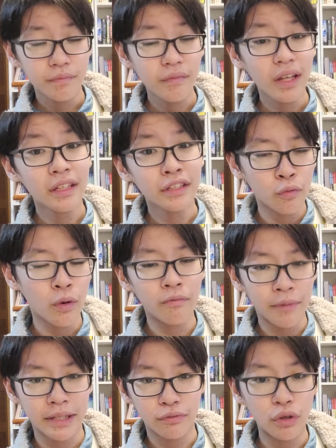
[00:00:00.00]
This is what
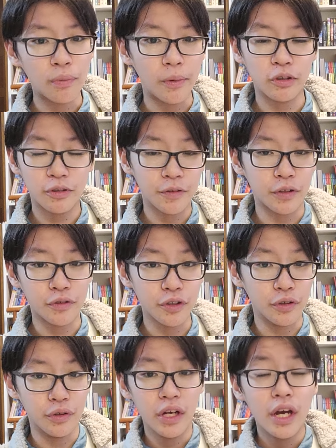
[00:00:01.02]
makes rowboats float
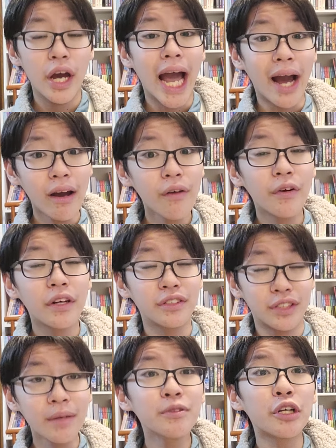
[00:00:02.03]
too. However,
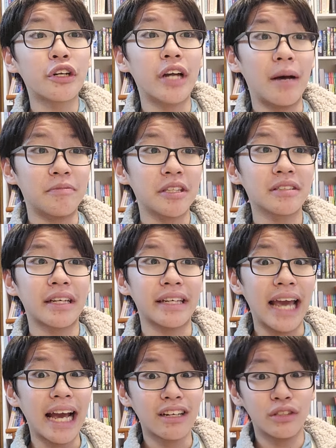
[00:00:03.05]
some certain objects, like
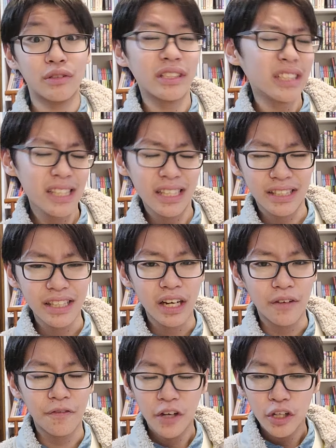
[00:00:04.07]
actual steel
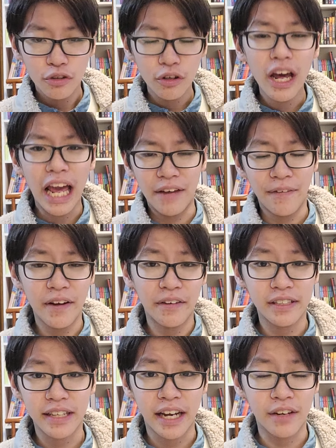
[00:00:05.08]
itself, do not have air
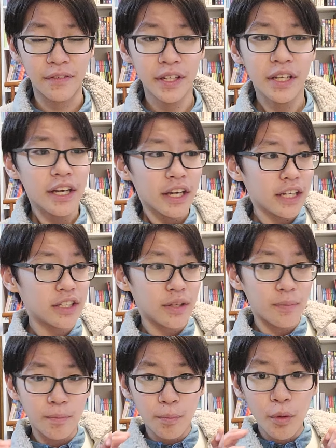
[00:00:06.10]
inside of it. It's
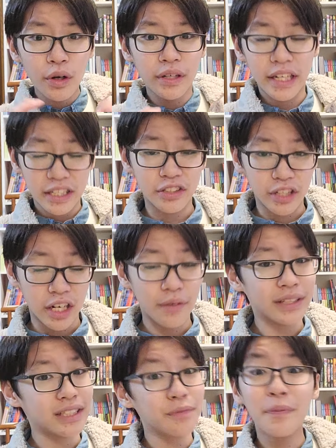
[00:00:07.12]
more dense together
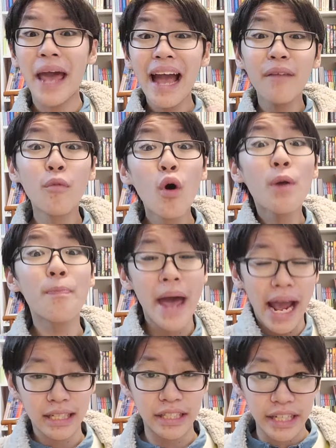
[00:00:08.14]
because it's more
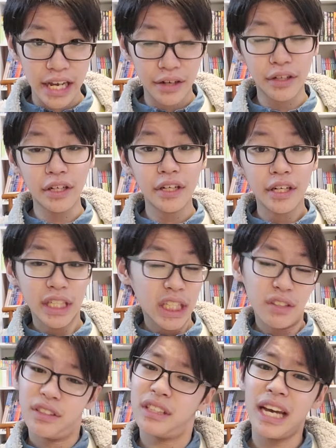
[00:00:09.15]
packed together.
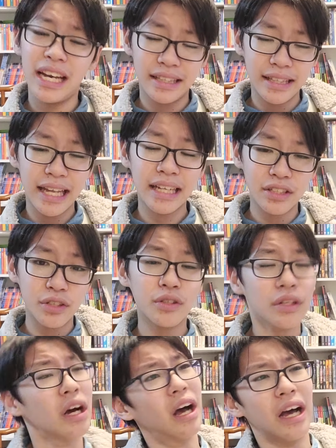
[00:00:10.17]
And with that's
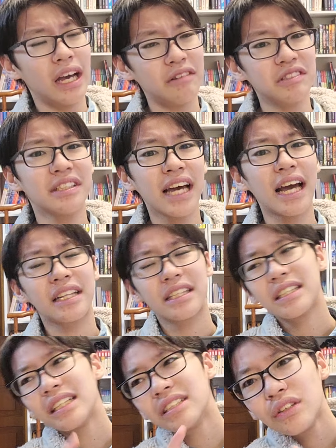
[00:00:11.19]

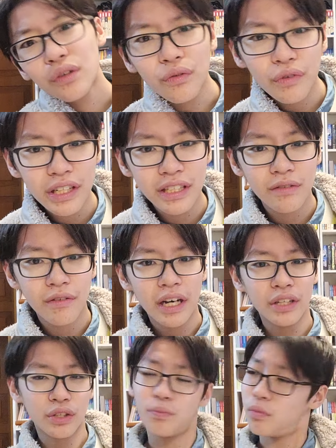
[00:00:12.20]
the only reason
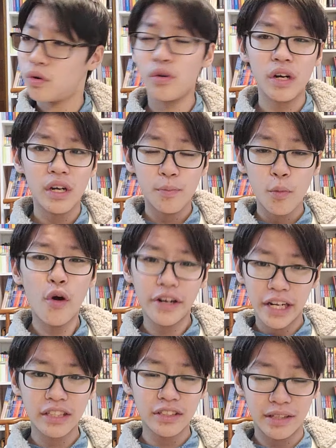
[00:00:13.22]
why it's more
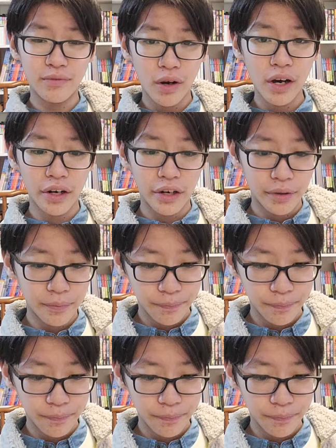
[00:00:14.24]
dense than water.